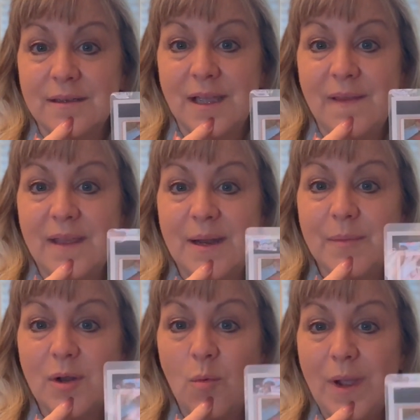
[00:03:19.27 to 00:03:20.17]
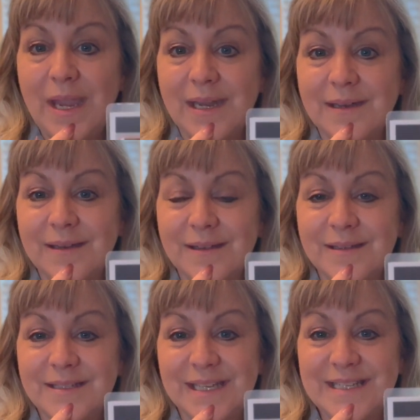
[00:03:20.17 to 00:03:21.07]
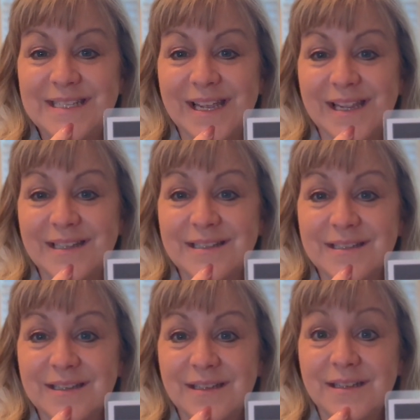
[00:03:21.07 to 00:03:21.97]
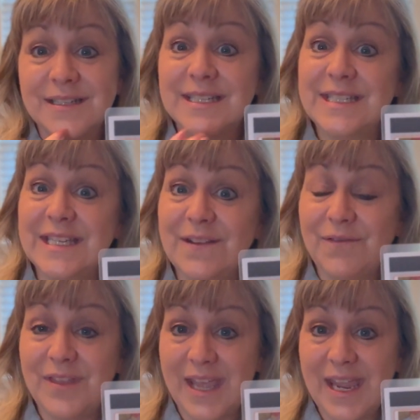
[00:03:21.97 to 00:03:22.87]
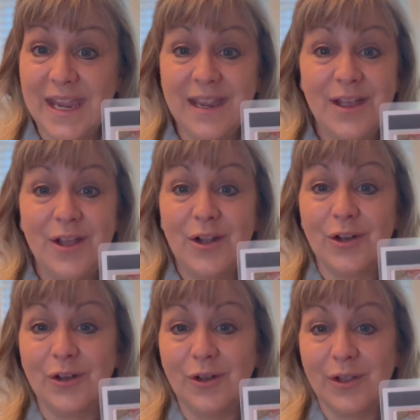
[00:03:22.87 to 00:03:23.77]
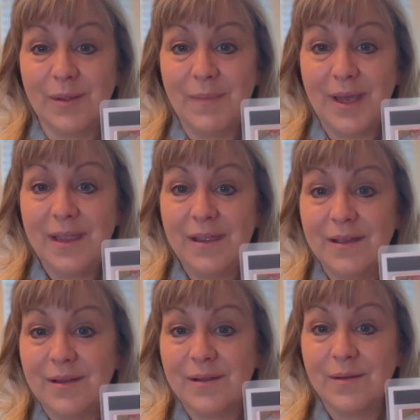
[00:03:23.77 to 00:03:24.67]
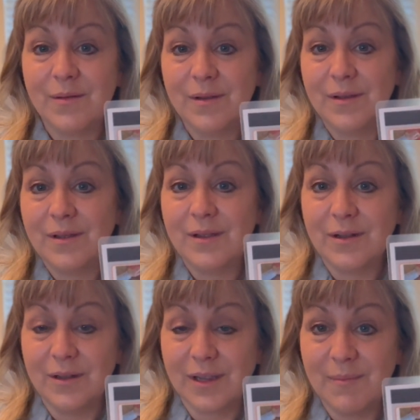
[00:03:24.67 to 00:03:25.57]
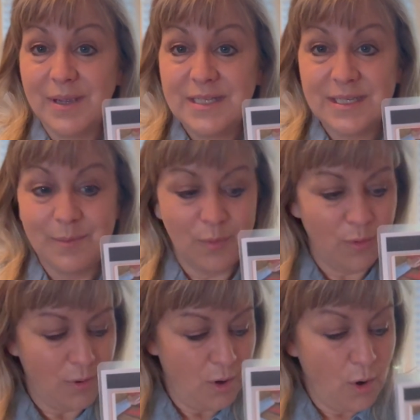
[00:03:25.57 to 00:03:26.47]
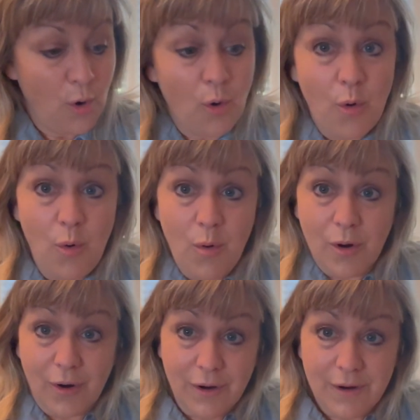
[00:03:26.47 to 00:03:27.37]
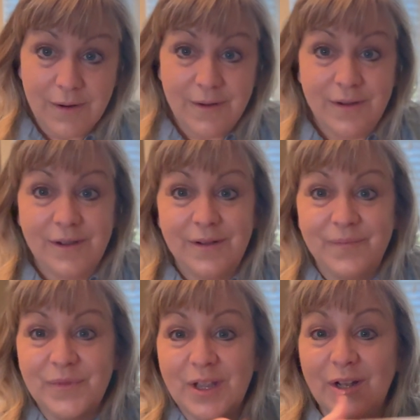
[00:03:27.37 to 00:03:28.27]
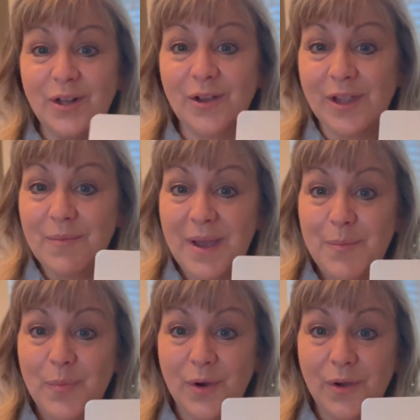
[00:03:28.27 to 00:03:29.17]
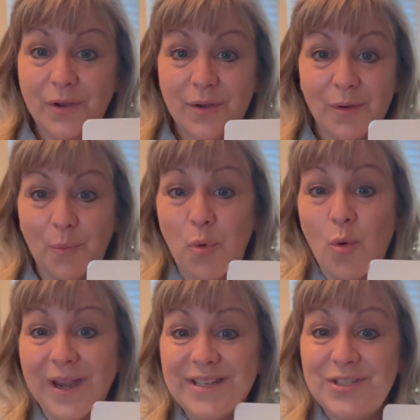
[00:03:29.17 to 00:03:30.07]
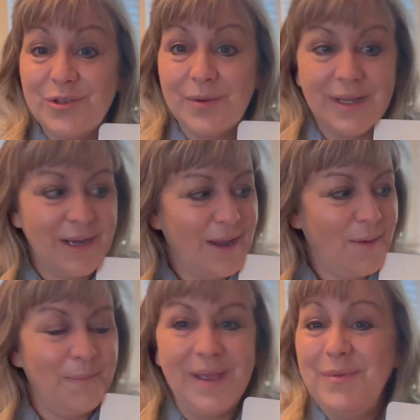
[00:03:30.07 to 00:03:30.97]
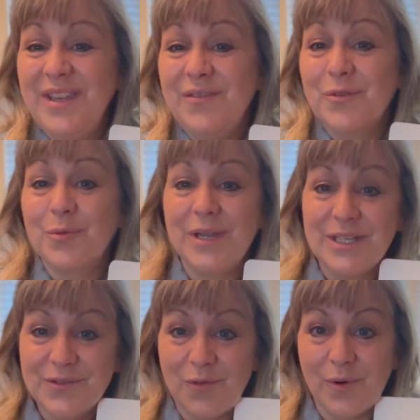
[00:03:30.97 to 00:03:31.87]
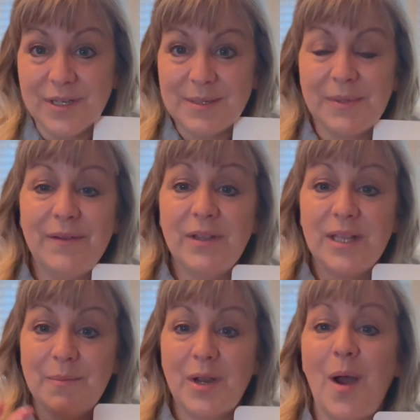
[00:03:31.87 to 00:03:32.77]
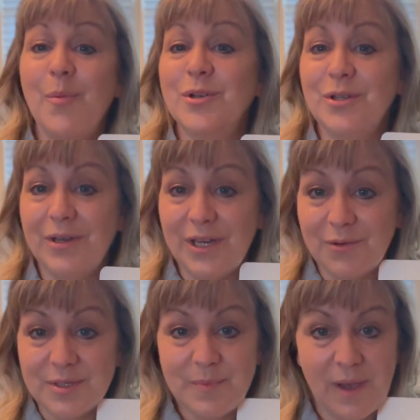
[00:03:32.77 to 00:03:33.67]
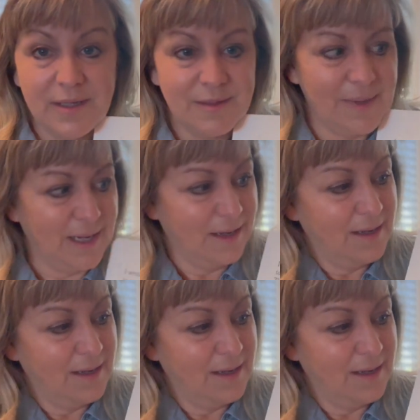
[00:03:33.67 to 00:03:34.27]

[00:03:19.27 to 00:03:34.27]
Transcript: And then I'm going to wait 10 seconds to see if they look at my look at my symbol or look at my book, point to it, maybe even reach for it. So I'm giving them an opportunity to respond to me.